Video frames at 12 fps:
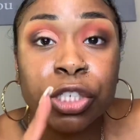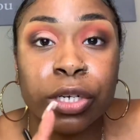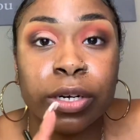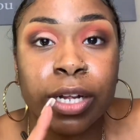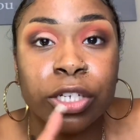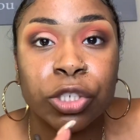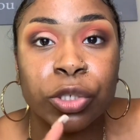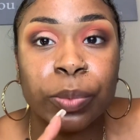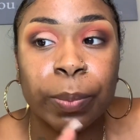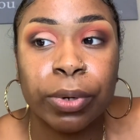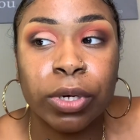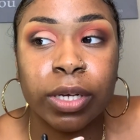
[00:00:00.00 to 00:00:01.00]
that
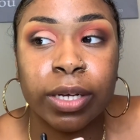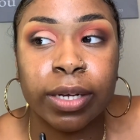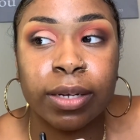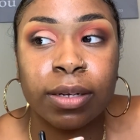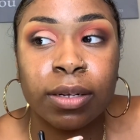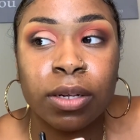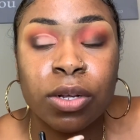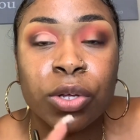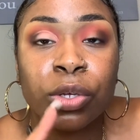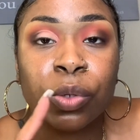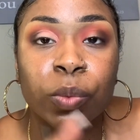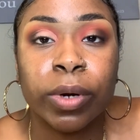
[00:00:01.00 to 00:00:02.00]
you
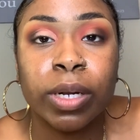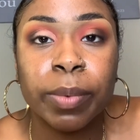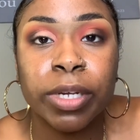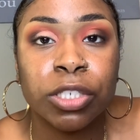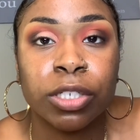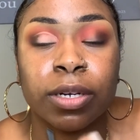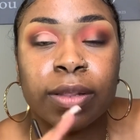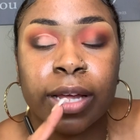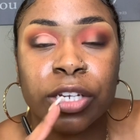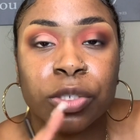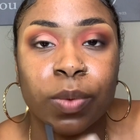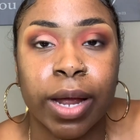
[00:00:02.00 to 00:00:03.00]
want to make sure
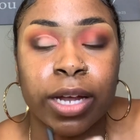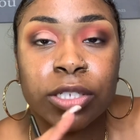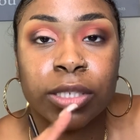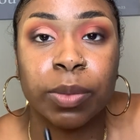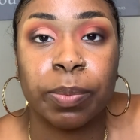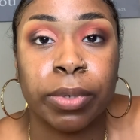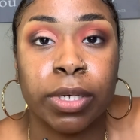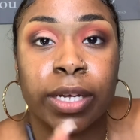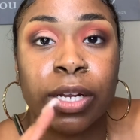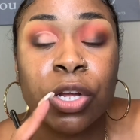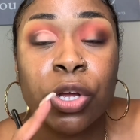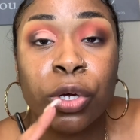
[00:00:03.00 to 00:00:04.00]
that you actually
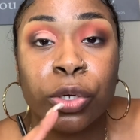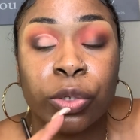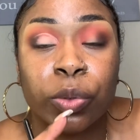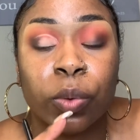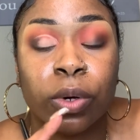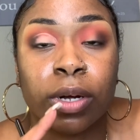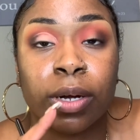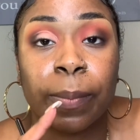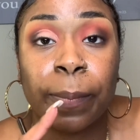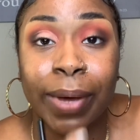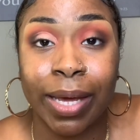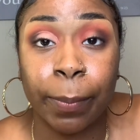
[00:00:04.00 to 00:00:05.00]
put your
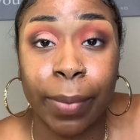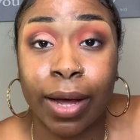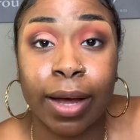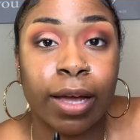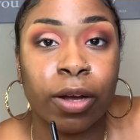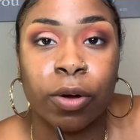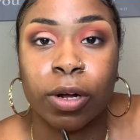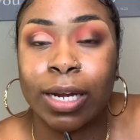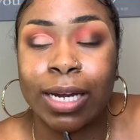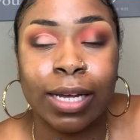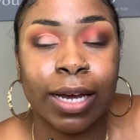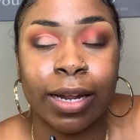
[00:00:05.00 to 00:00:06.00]
paint pot or
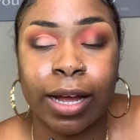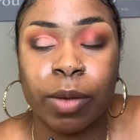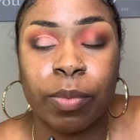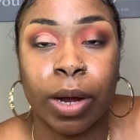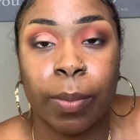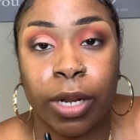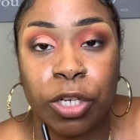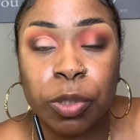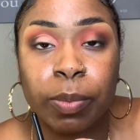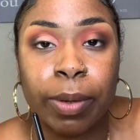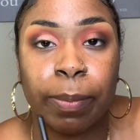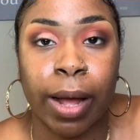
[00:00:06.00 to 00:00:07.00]
any kind of eye primer that you
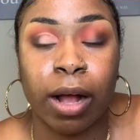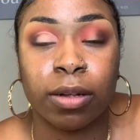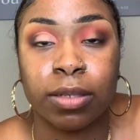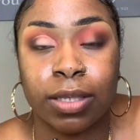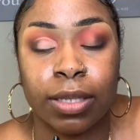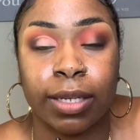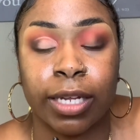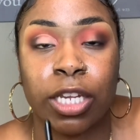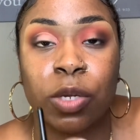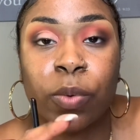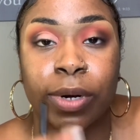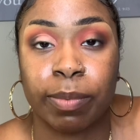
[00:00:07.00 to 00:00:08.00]
put back onto the lid.
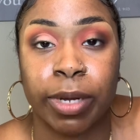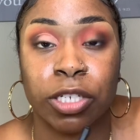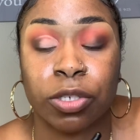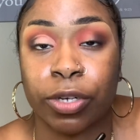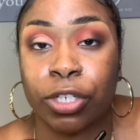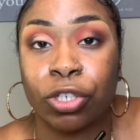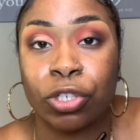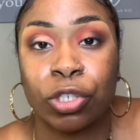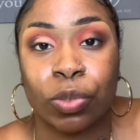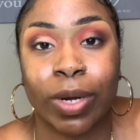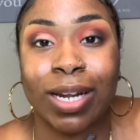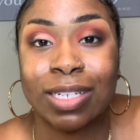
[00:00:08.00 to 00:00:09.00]
You want to make sure it's
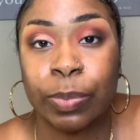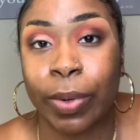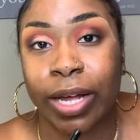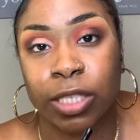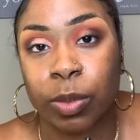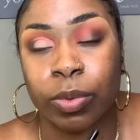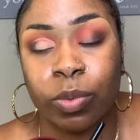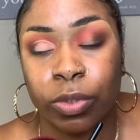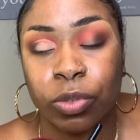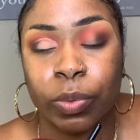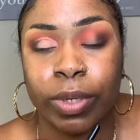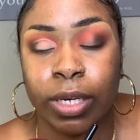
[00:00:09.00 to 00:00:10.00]
straight as possible when
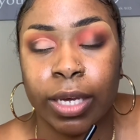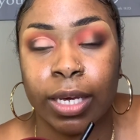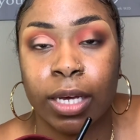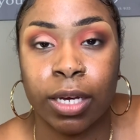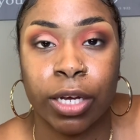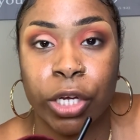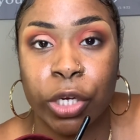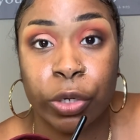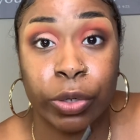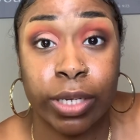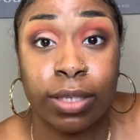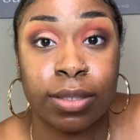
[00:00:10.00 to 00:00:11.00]
doing a cut
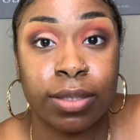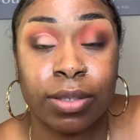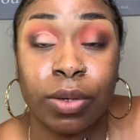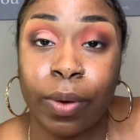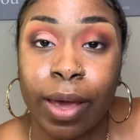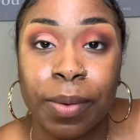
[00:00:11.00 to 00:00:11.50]
crease. Okay,